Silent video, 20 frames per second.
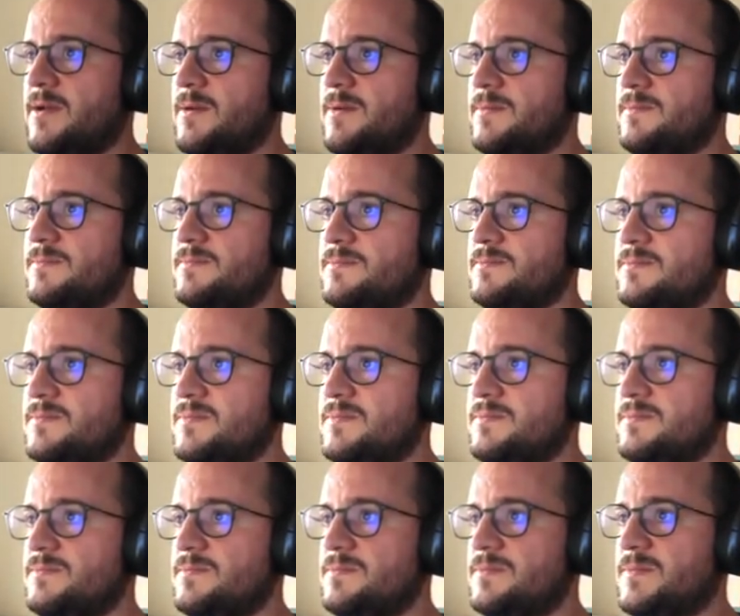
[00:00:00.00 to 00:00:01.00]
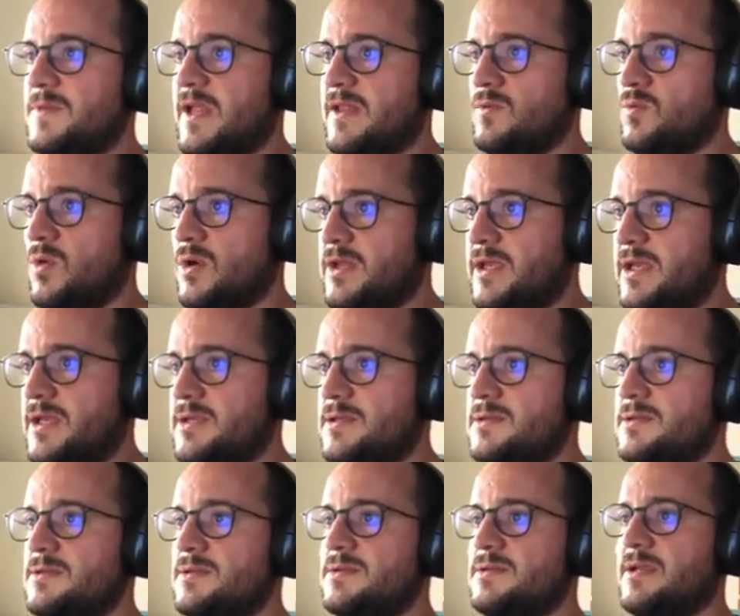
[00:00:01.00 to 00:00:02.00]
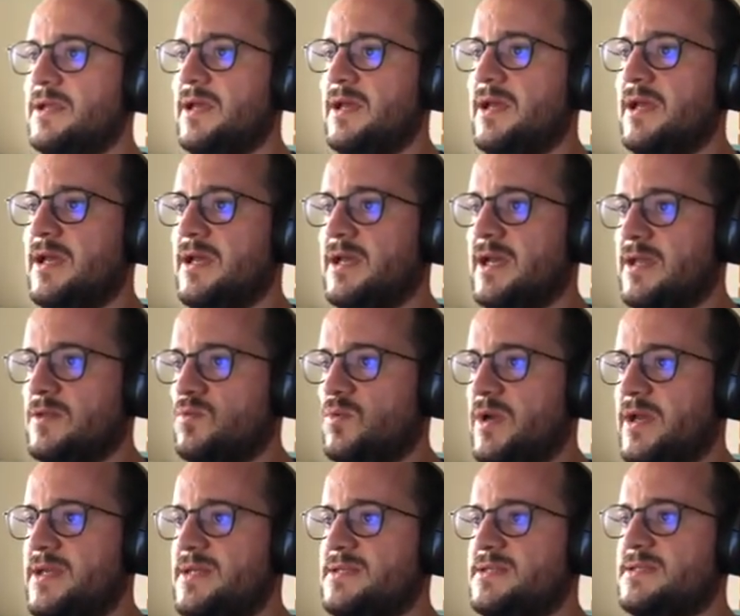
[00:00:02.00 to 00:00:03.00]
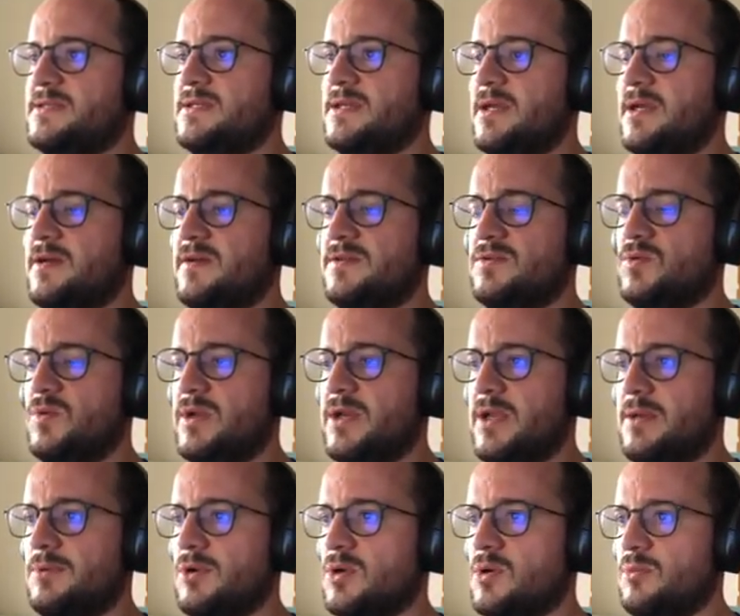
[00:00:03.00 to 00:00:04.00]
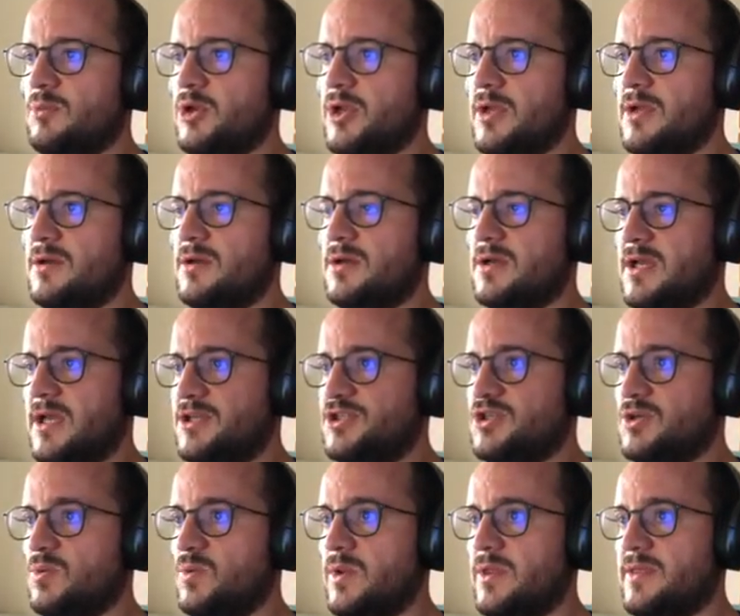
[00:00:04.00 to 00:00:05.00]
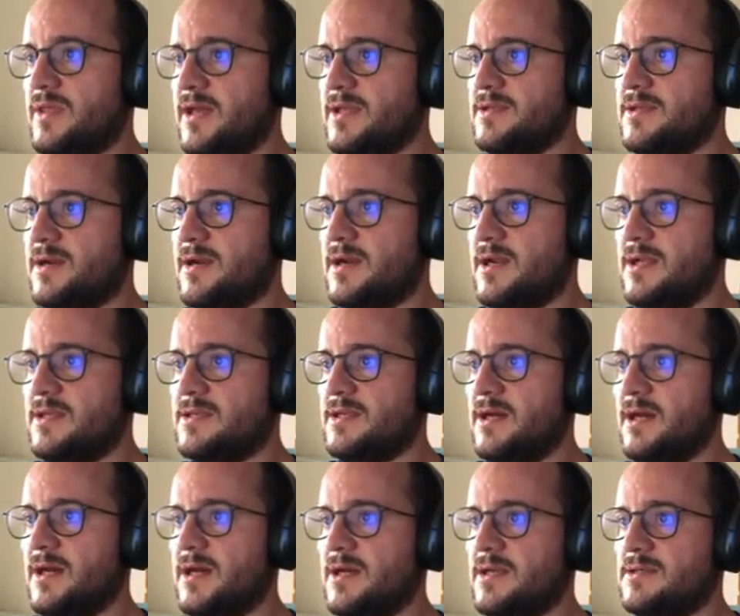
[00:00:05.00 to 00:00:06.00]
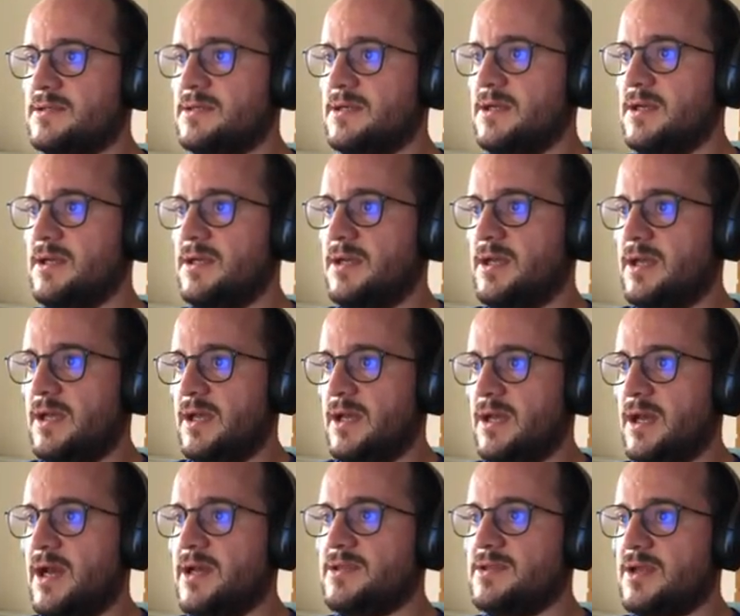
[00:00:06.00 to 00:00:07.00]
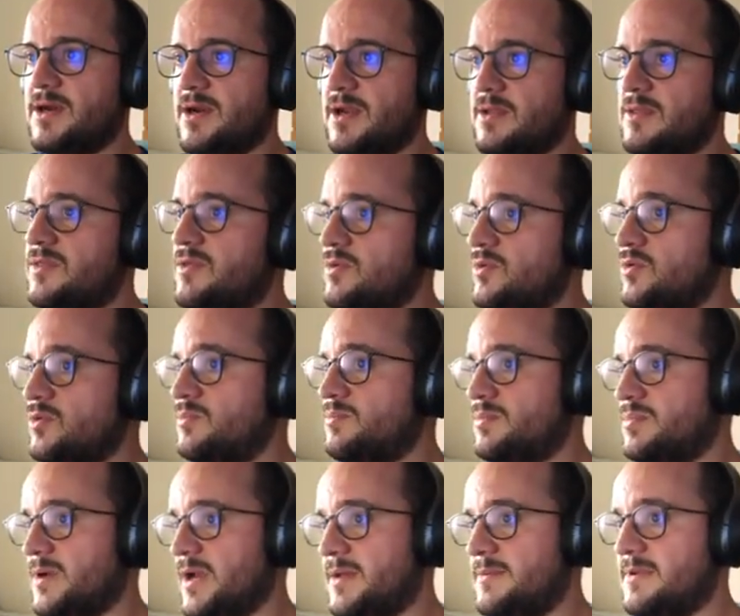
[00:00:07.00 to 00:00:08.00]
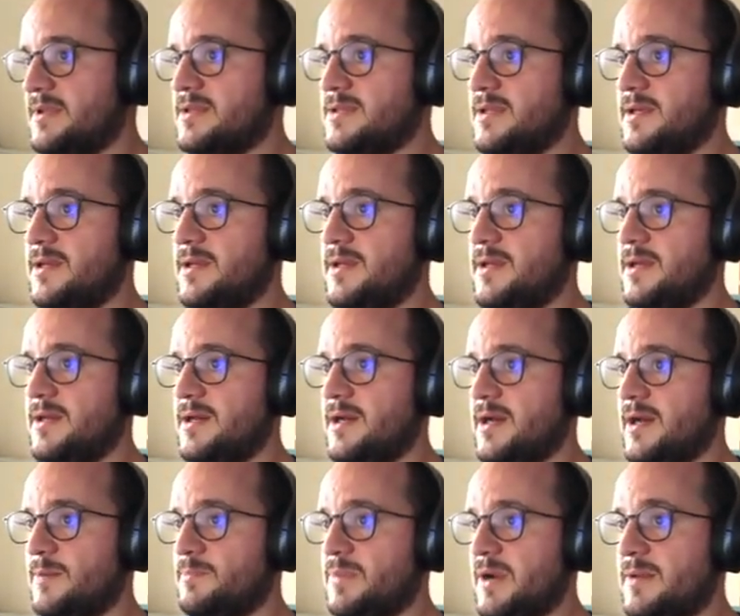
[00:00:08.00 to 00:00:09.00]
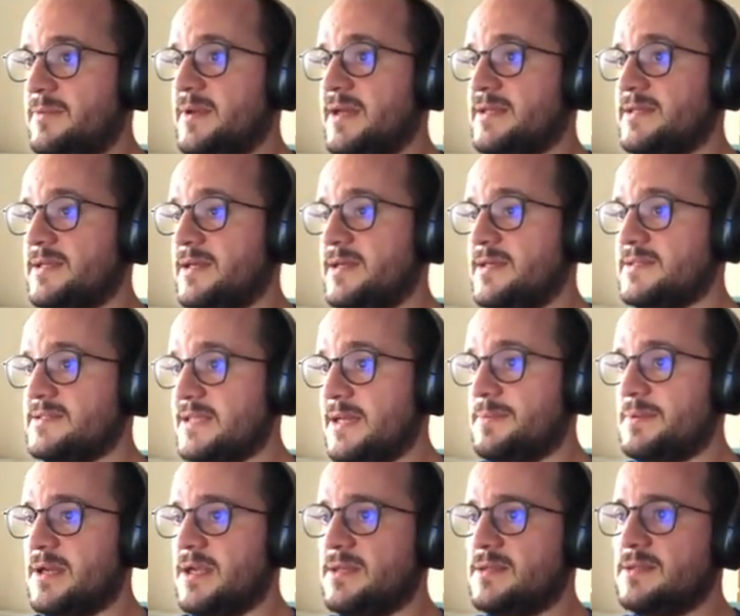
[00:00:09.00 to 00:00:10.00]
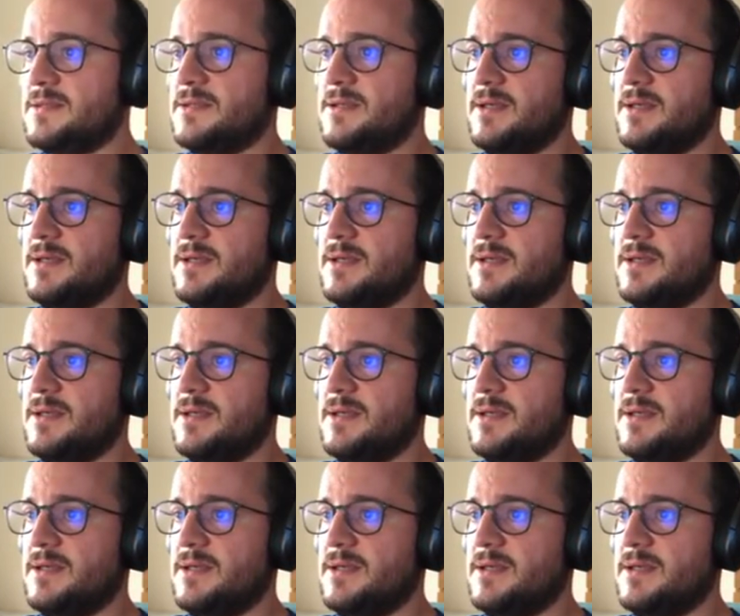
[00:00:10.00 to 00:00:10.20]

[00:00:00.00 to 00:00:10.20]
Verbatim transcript: uh, mm, networking, the gateways uh, to enable communication with internet and uh, internet through private uh, a private subnet.